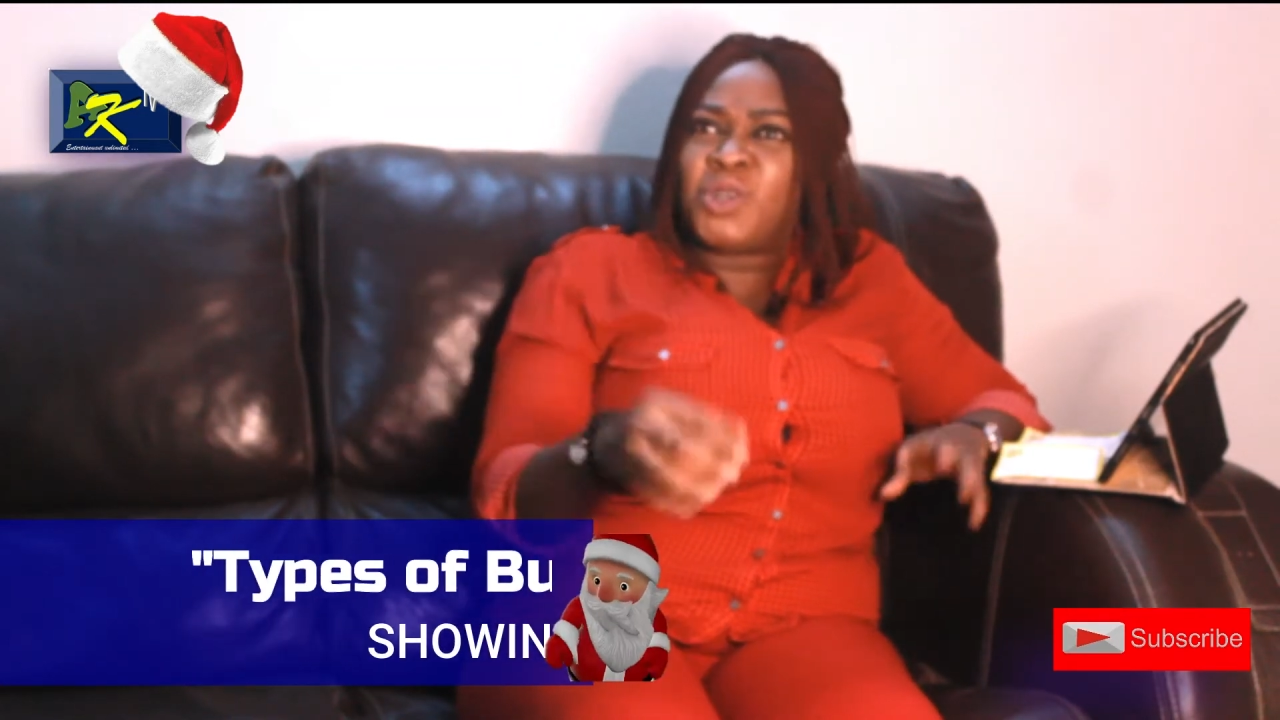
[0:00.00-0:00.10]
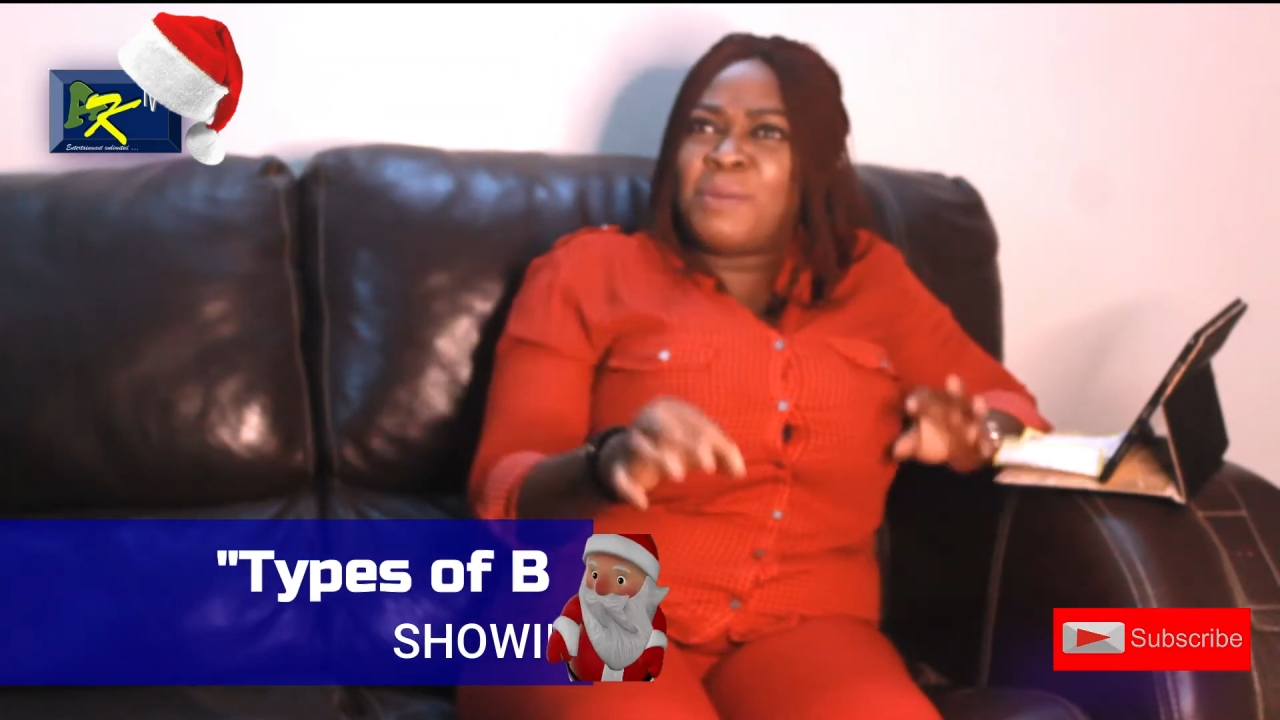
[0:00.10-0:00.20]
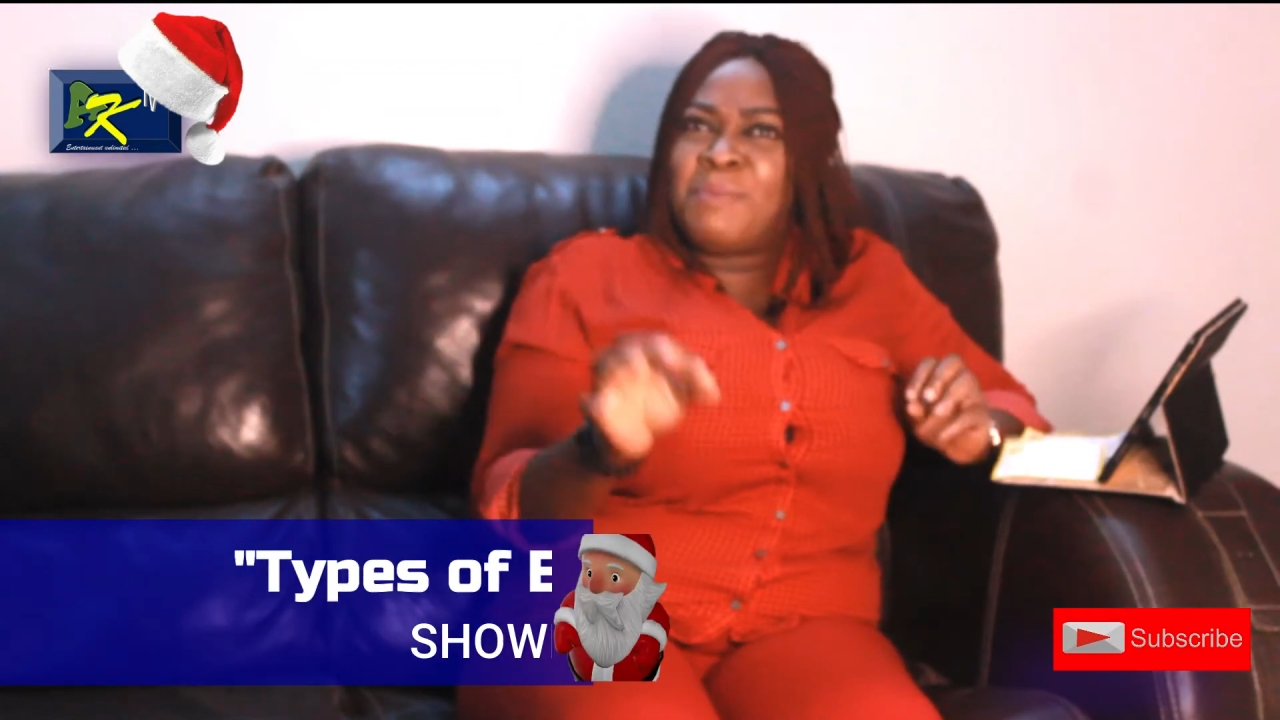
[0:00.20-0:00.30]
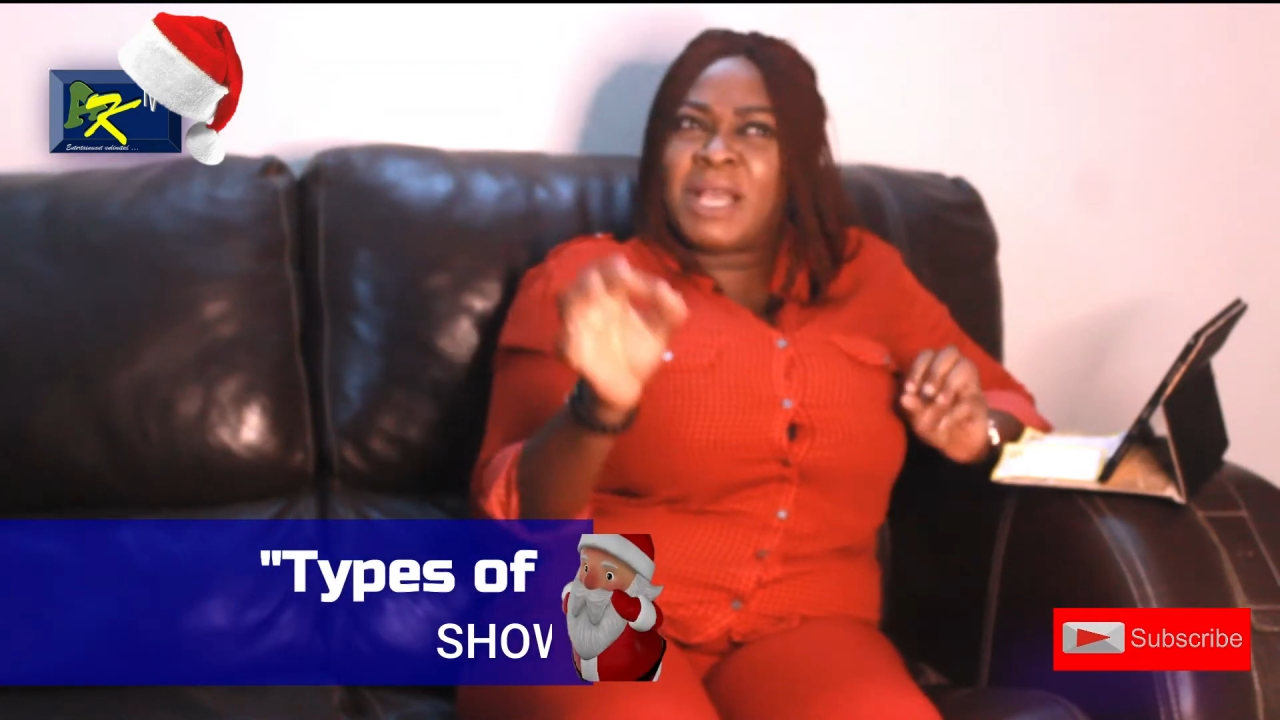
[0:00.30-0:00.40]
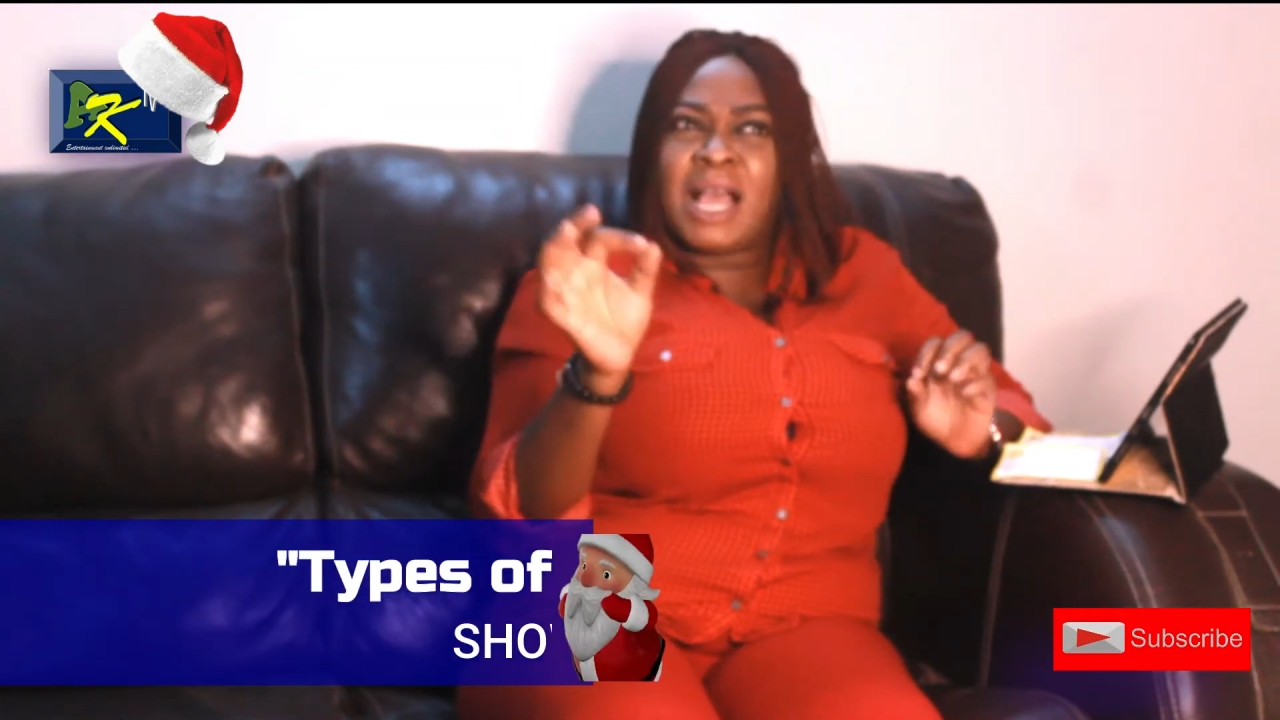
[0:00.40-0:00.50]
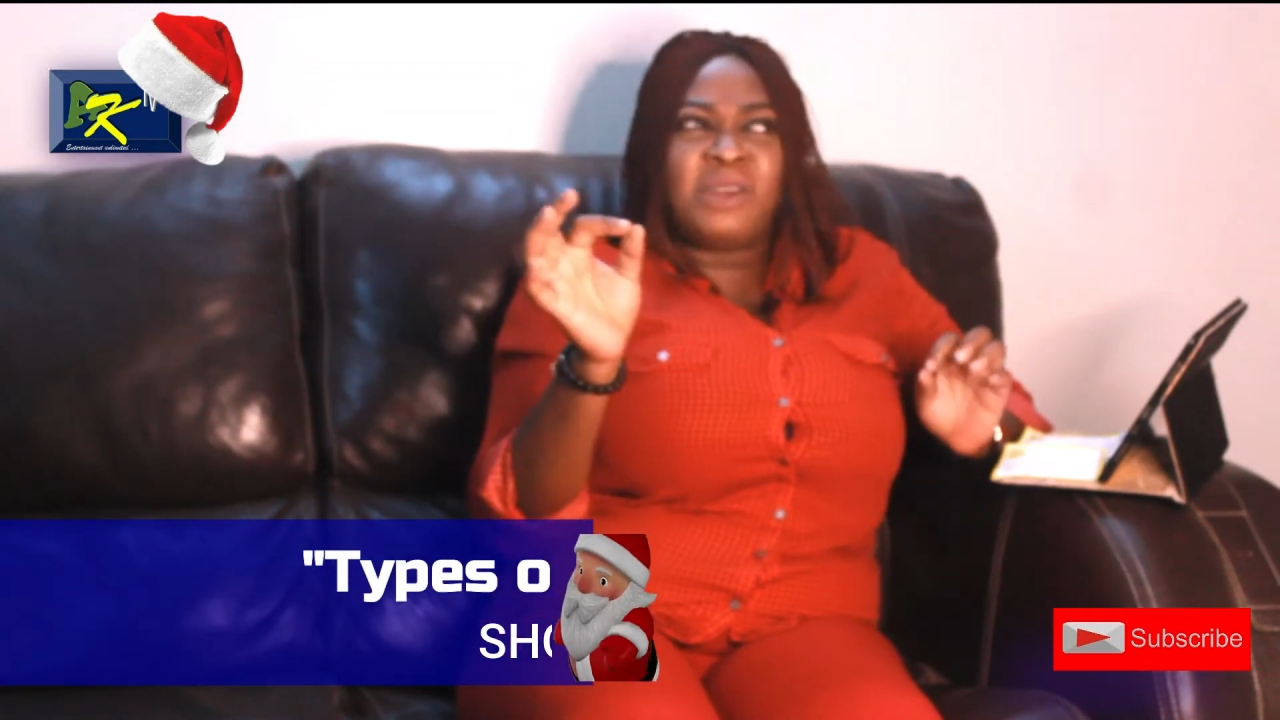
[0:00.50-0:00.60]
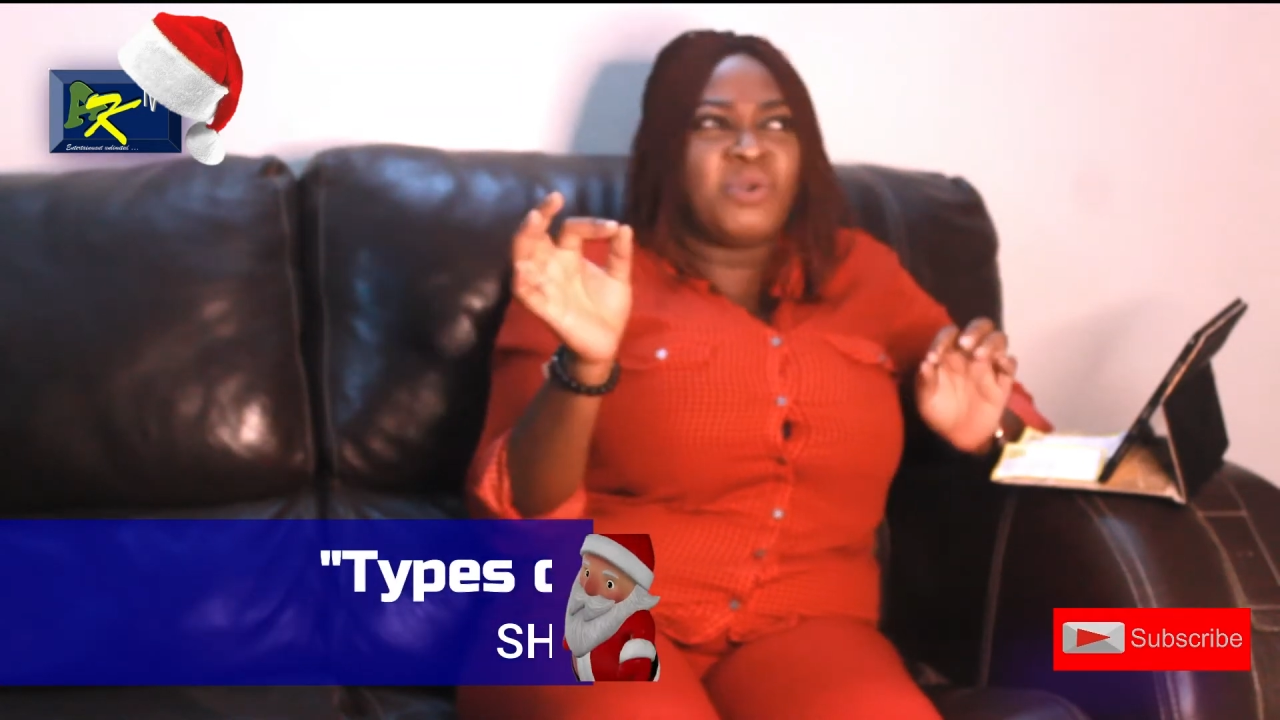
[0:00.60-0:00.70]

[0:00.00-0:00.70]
going to make her